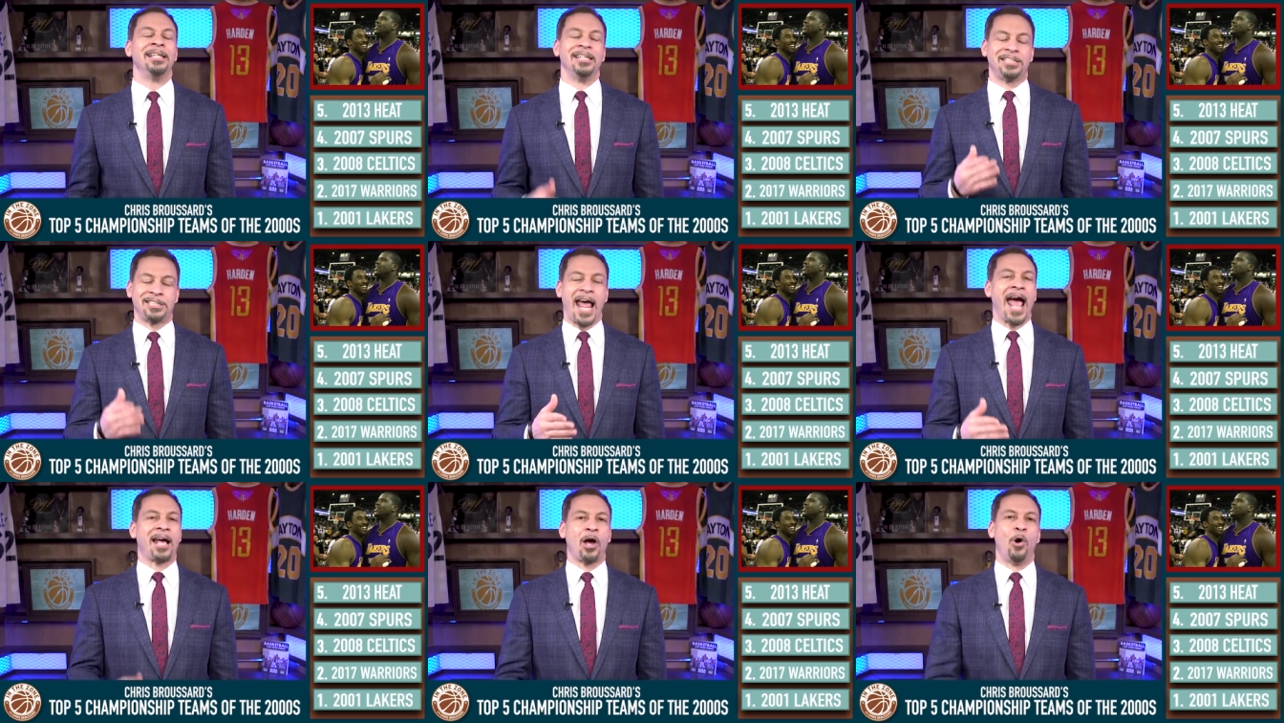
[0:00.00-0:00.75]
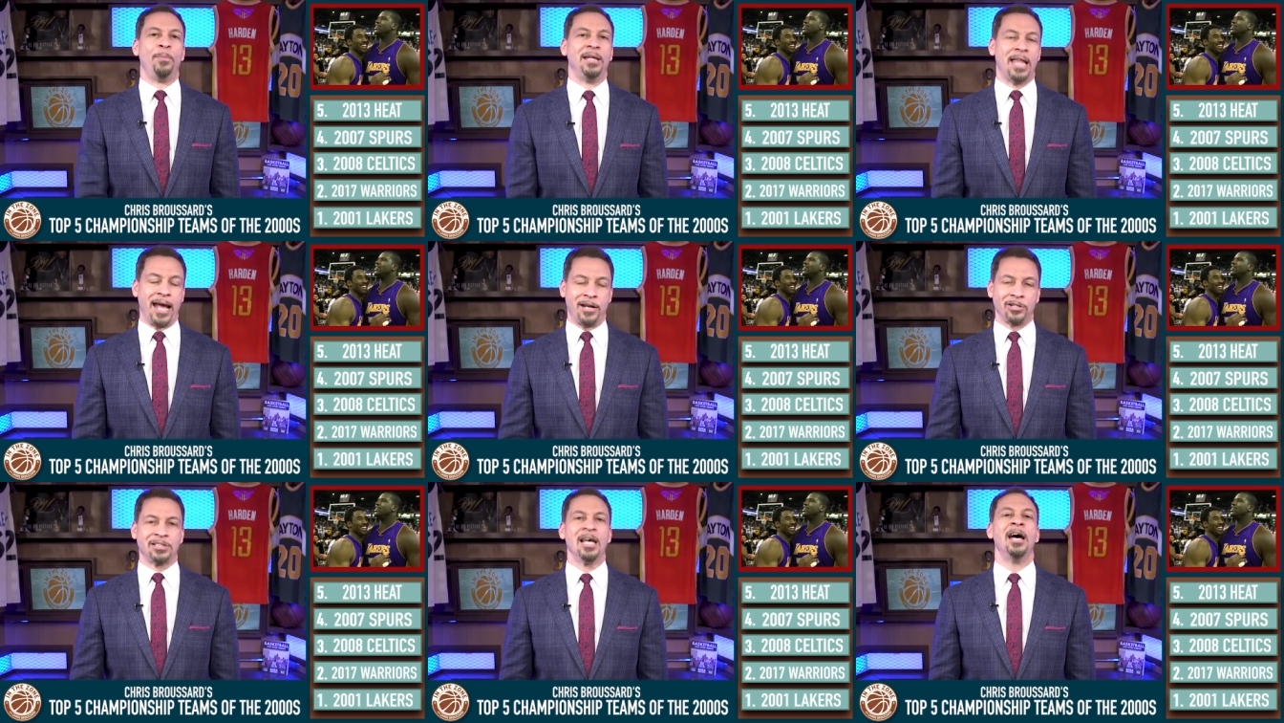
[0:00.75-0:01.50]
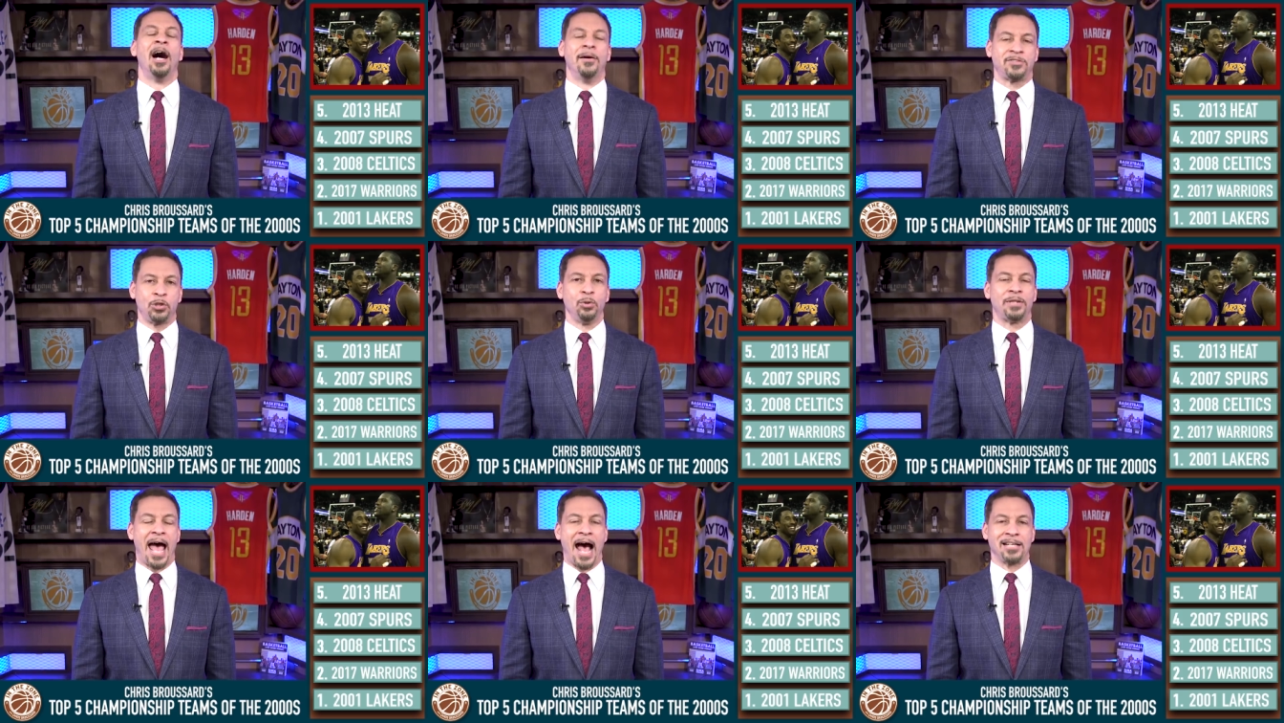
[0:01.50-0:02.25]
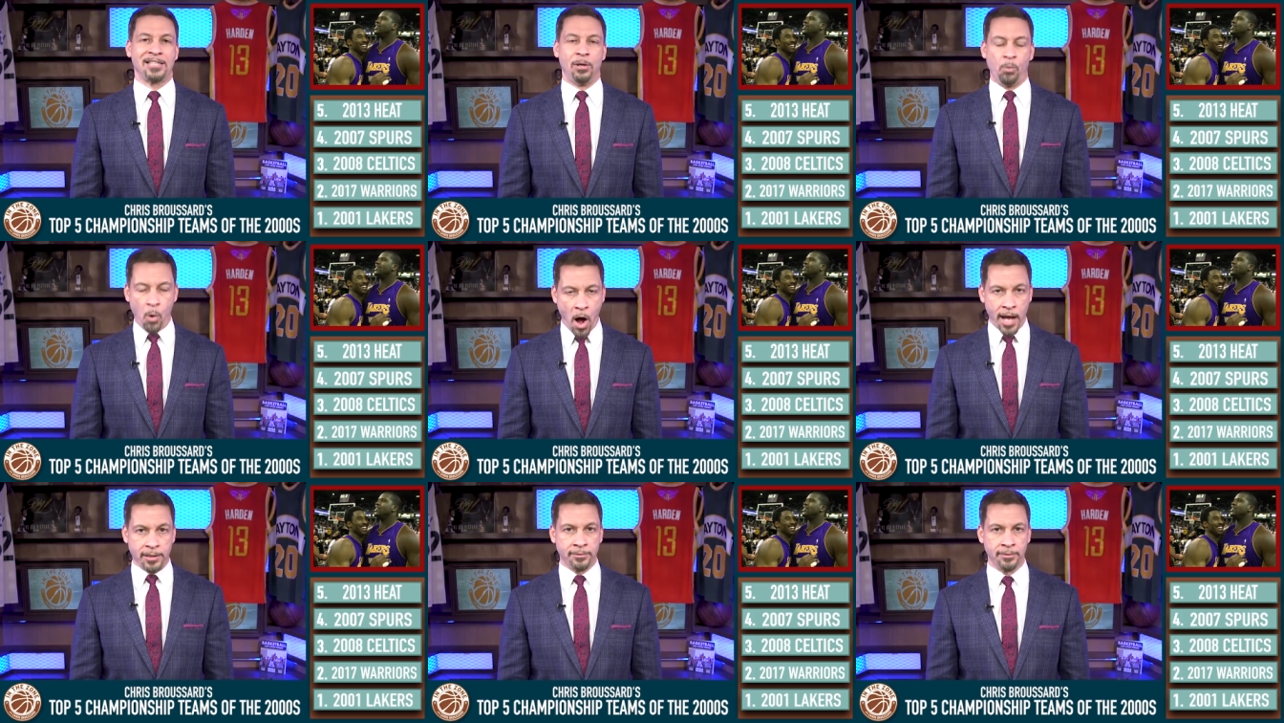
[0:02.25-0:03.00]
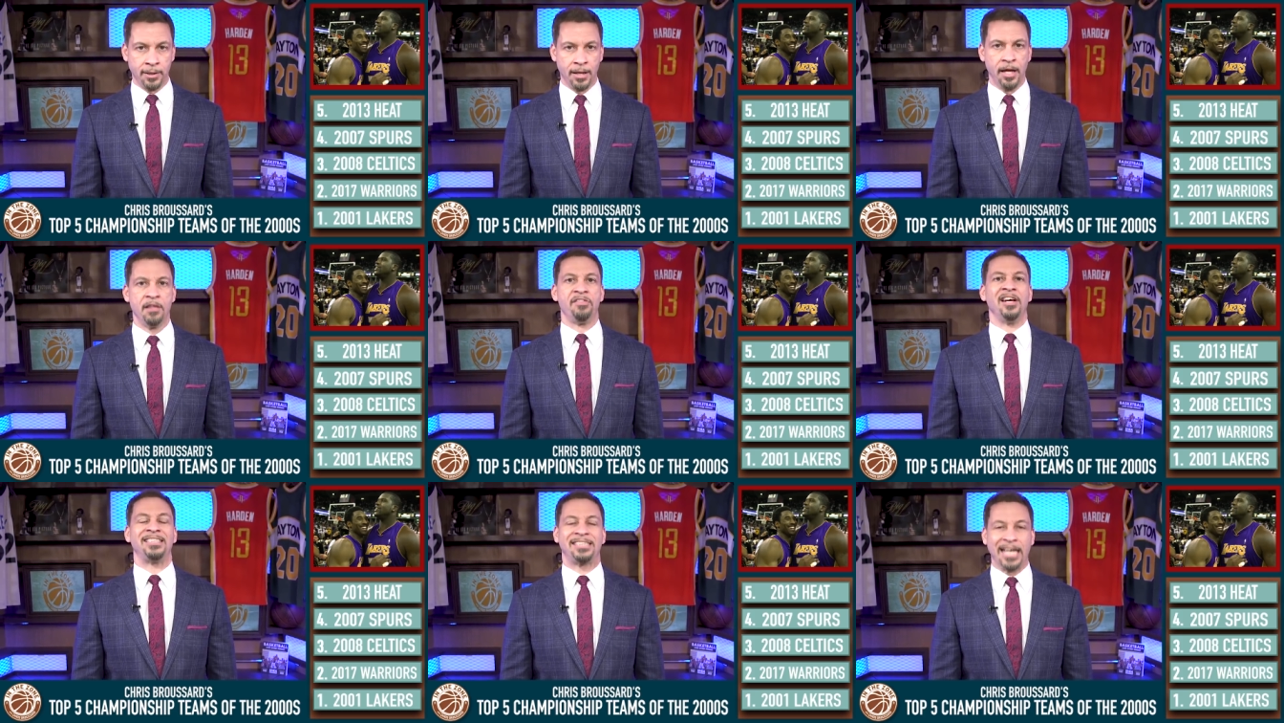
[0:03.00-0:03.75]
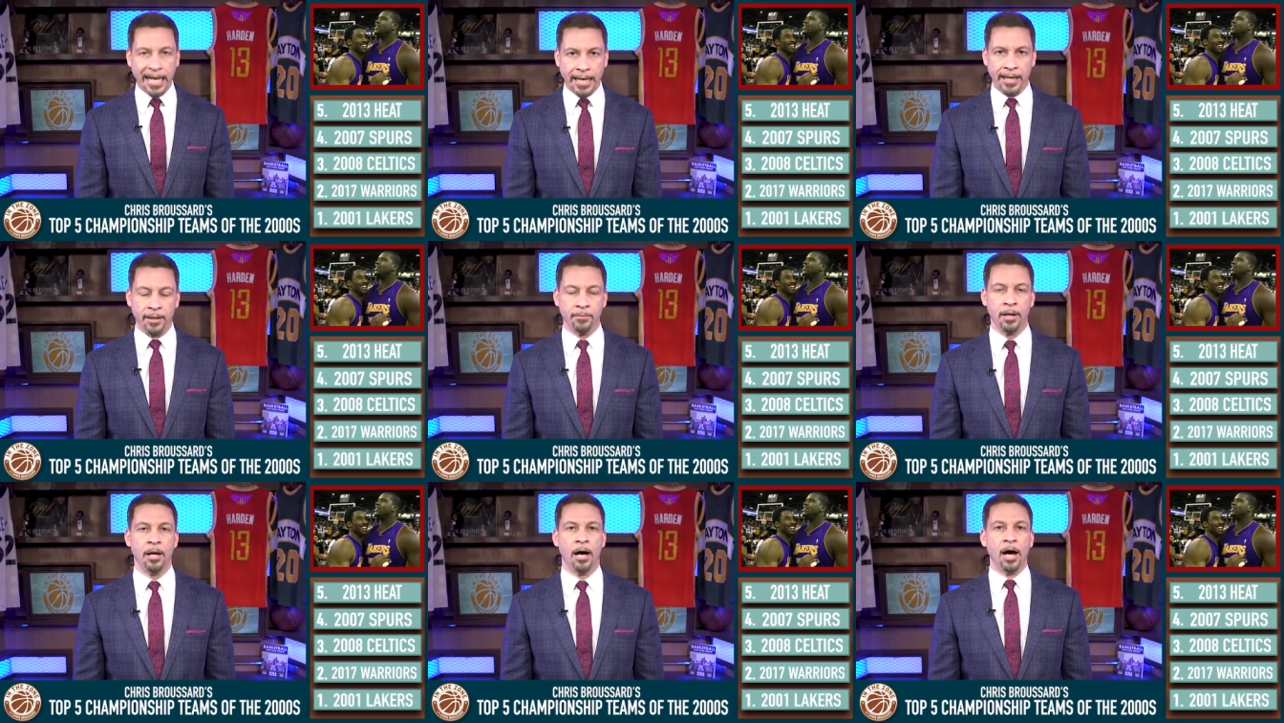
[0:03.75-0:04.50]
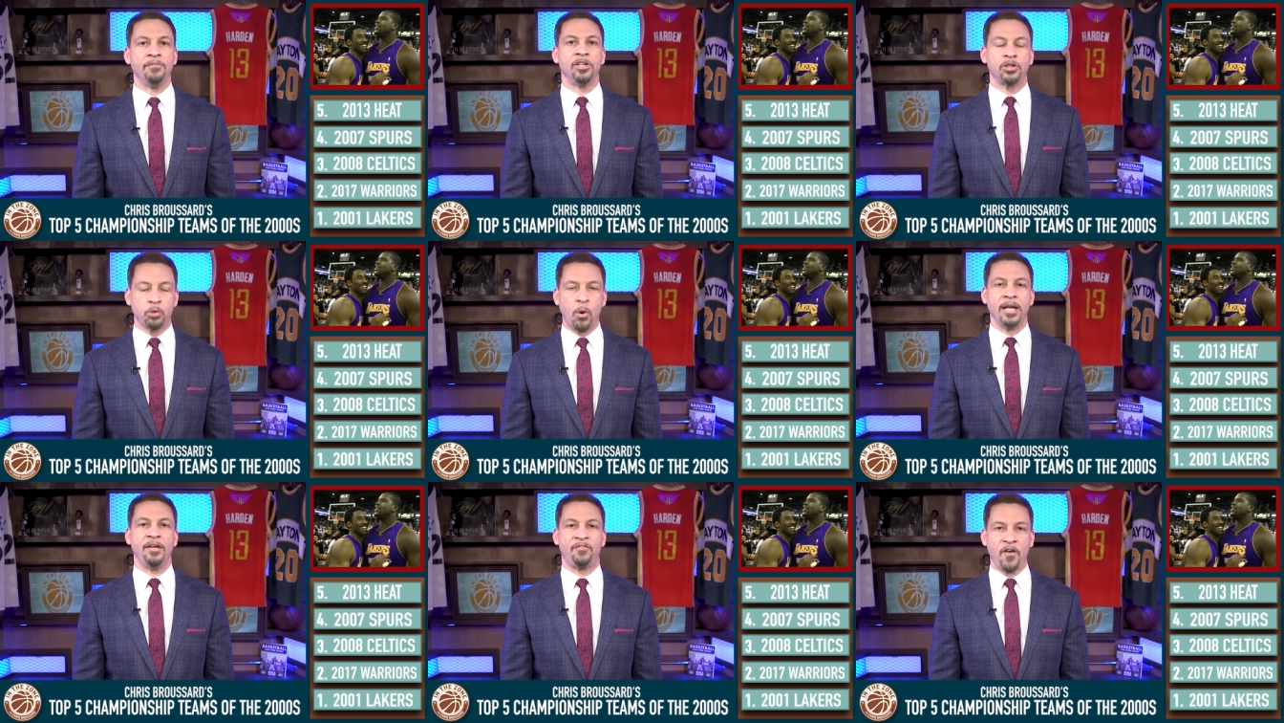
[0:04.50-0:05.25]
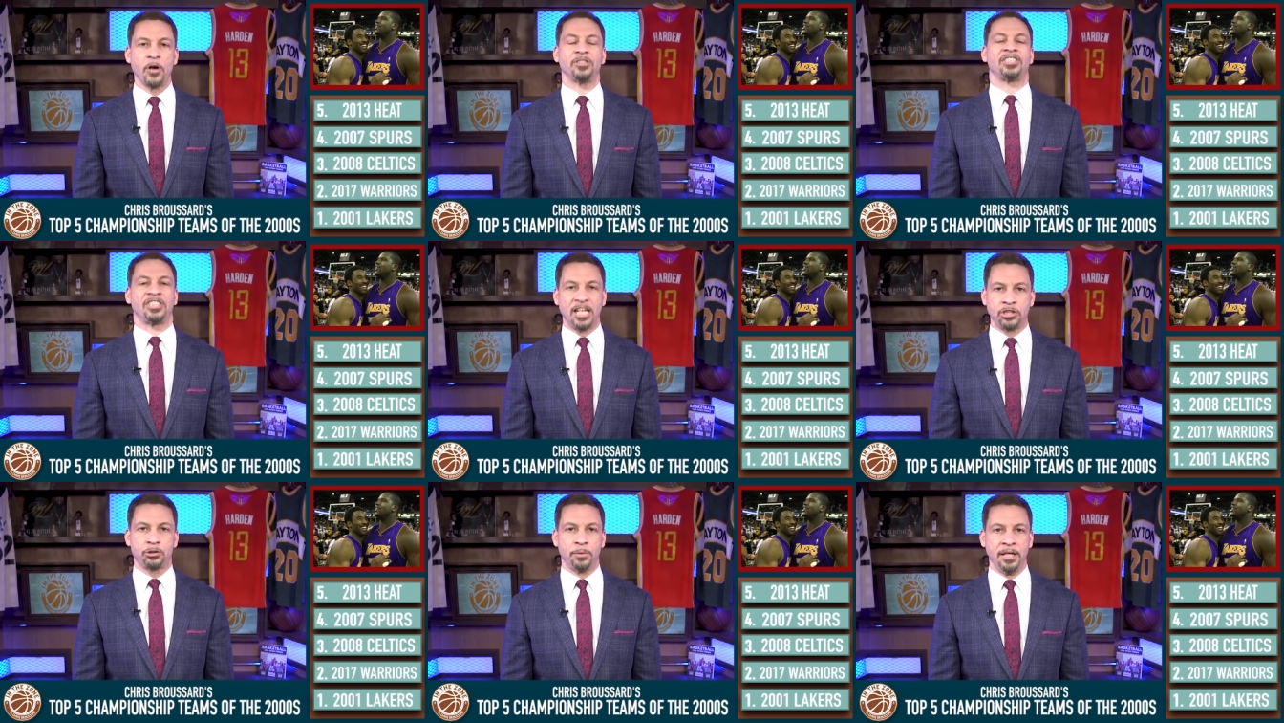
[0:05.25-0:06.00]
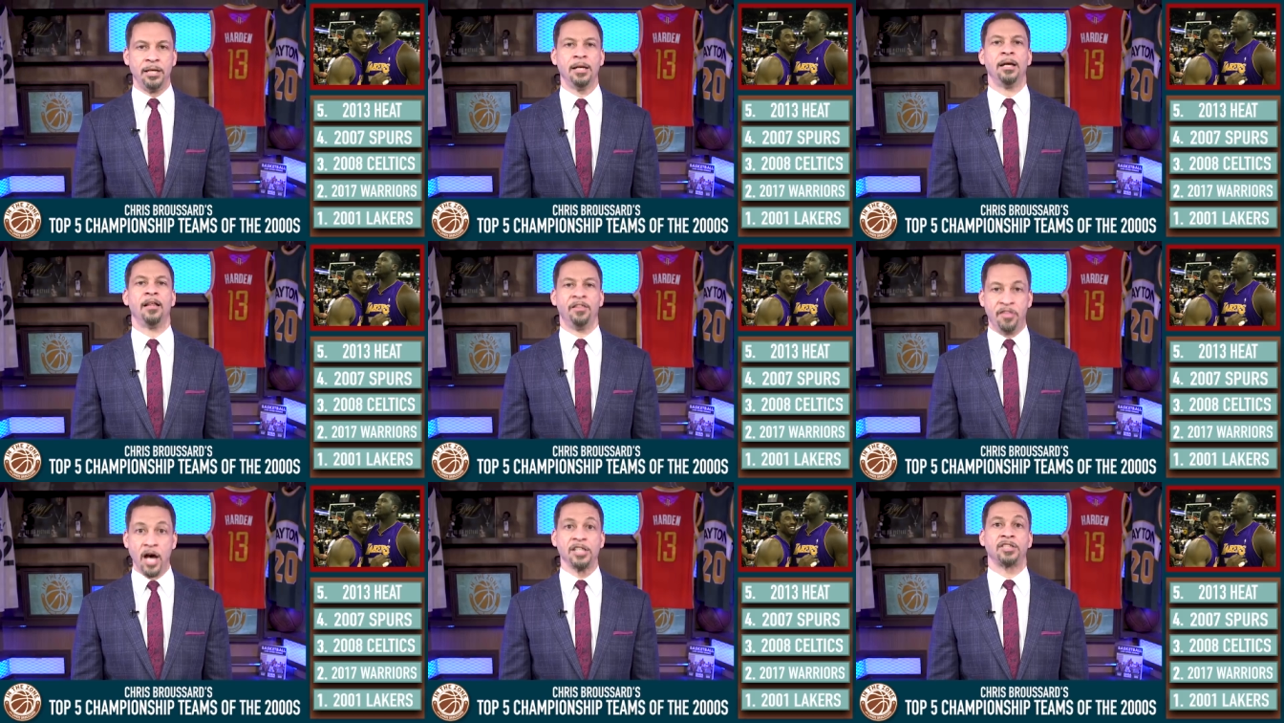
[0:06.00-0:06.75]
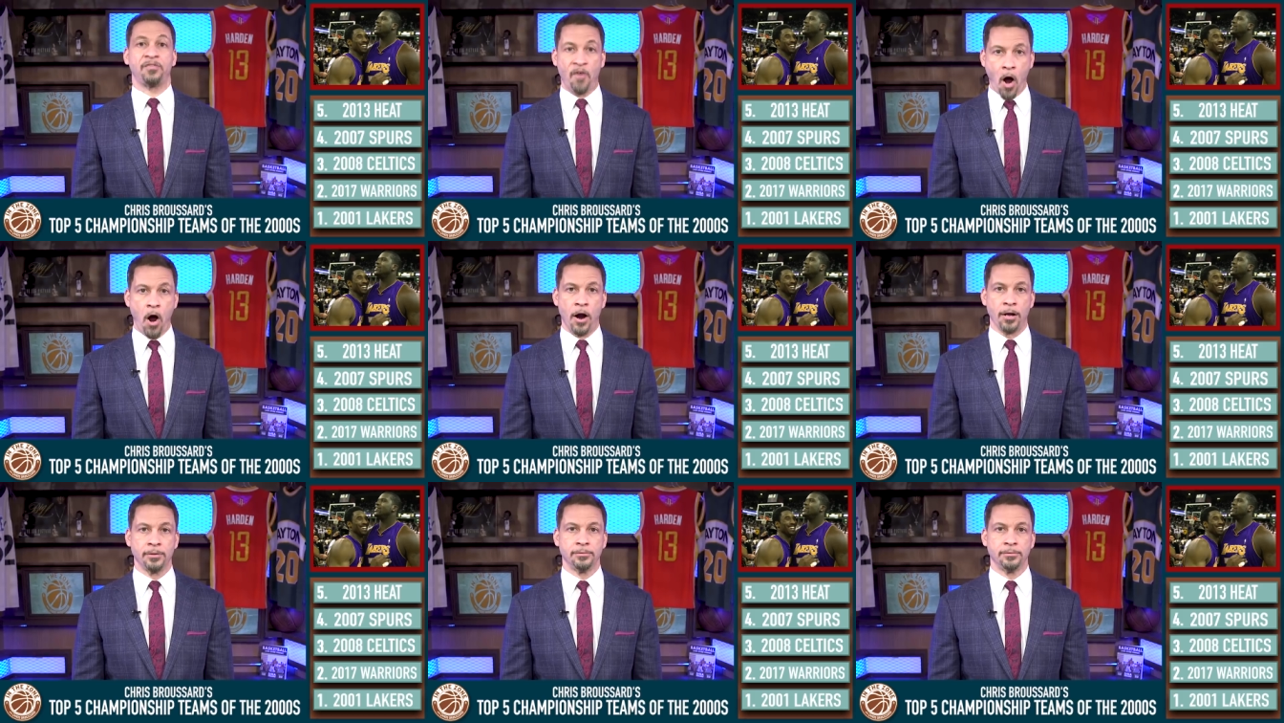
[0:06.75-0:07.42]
The Shaq Kobe Lakers of 2001, the team of the 21st century thus far.